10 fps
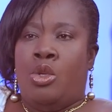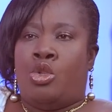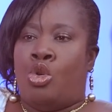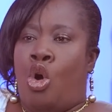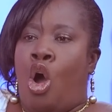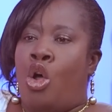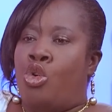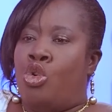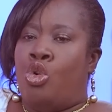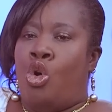So,
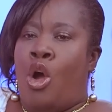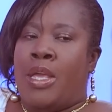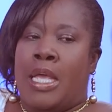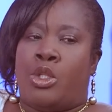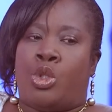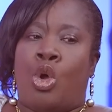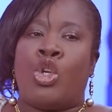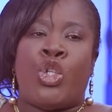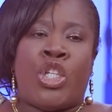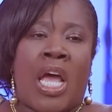a
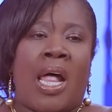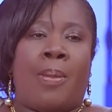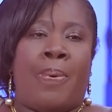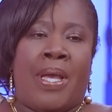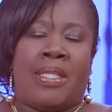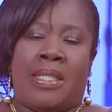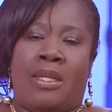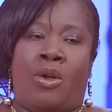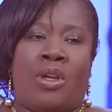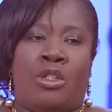social person,